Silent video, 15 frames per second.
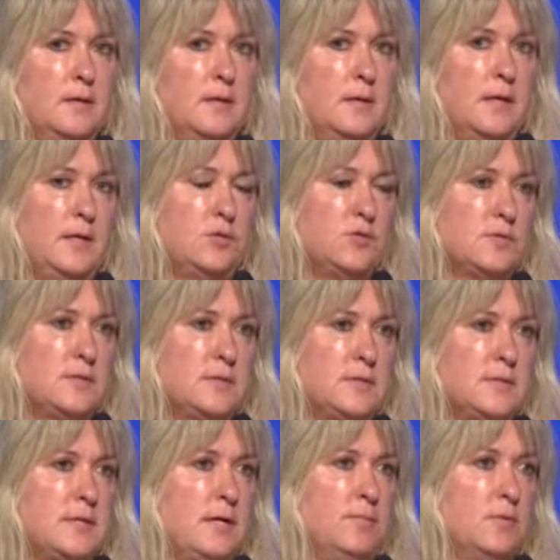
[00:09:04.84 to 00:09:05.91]
and they just
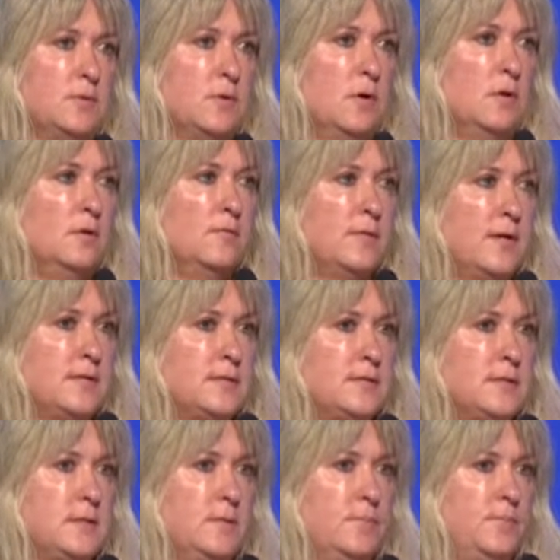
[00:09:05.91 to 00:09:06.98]
disabled all of
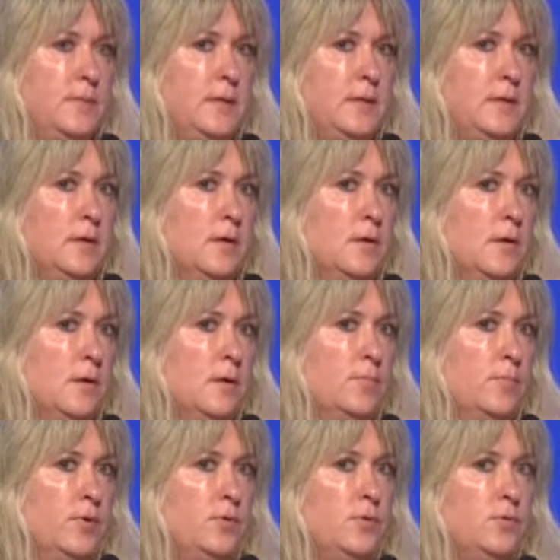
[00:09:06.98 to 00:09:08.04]
ICMP,
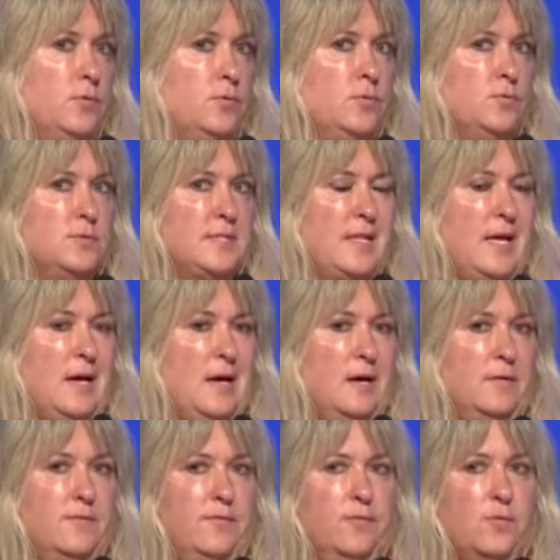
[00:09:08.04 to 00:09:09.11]
but you use
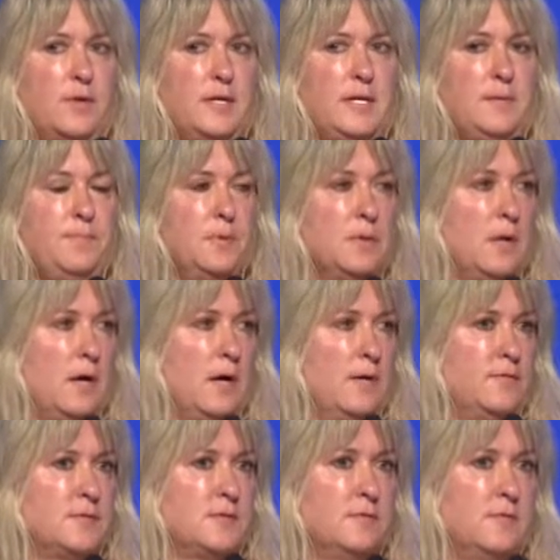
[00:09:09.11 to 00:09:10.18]
that for keep
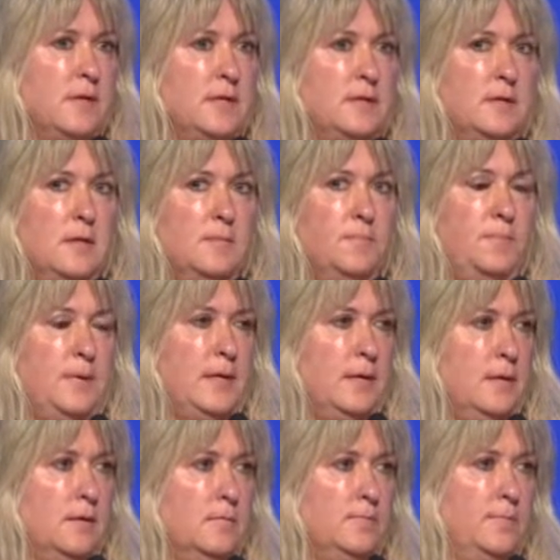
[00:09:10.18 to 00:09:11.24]
alives, right? The
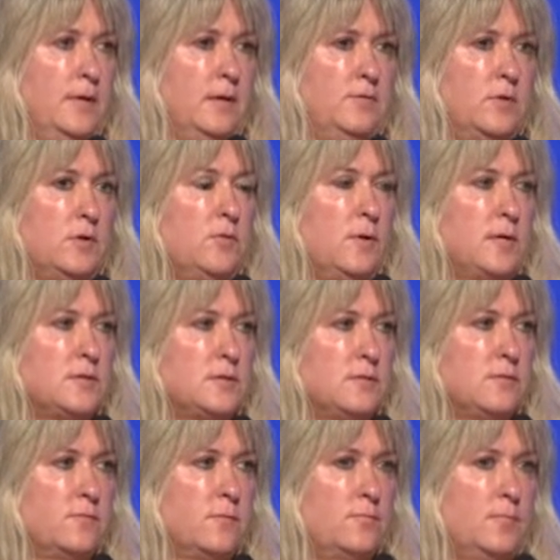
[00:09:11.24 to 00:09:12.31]
ping, ping request
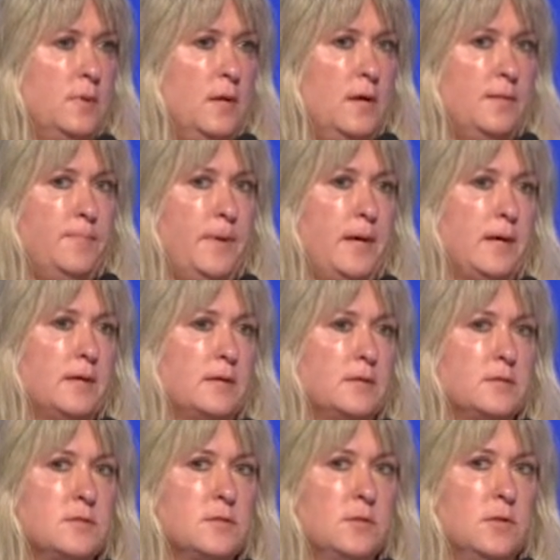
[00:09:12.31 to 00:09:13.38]
and reply
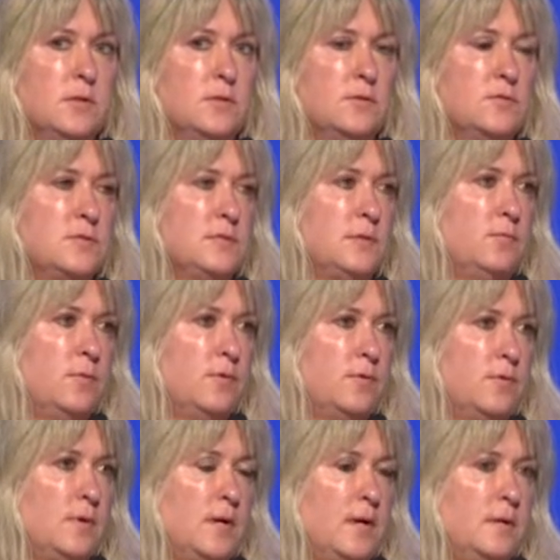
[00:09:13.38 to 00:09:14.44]
packets to see whether
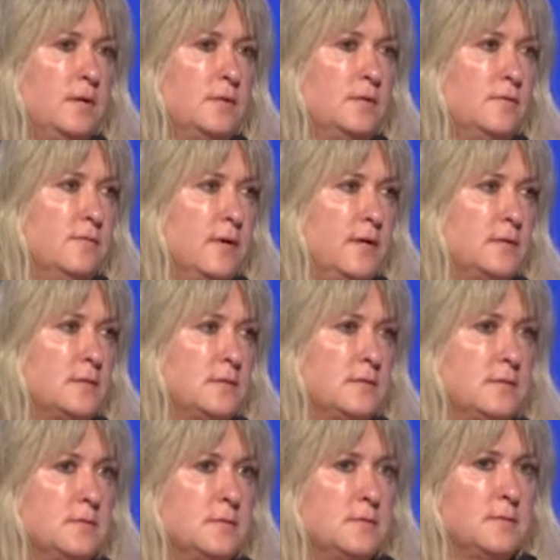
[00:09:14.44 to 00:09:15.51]
or not a device
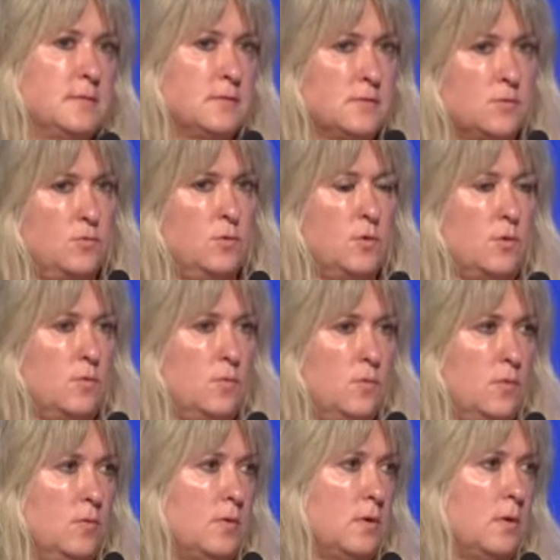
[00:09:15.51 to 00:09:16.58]
is, is quote
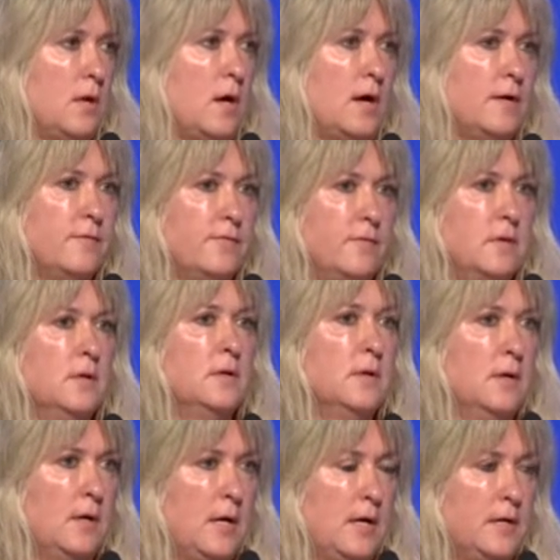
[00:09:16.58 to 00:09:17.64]
unquote alive,
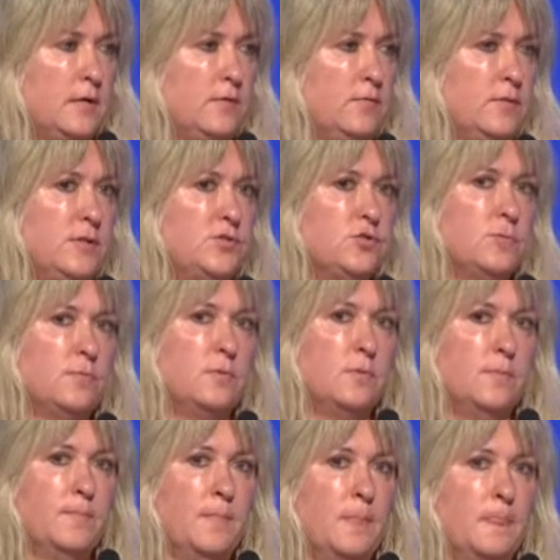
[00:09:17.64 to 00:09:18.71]
i.e.
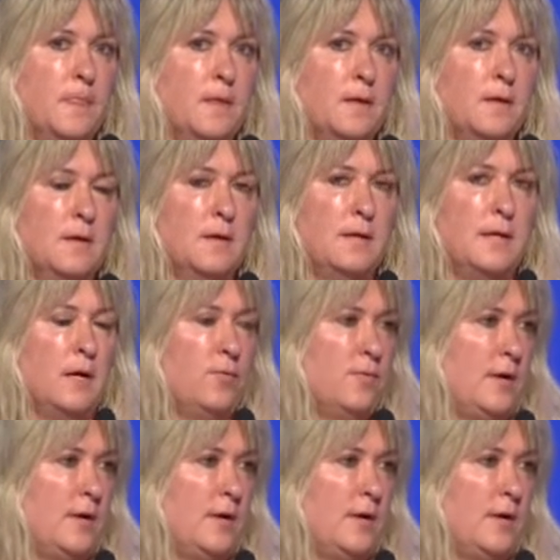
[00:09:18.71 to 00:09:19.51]
reachable. Now with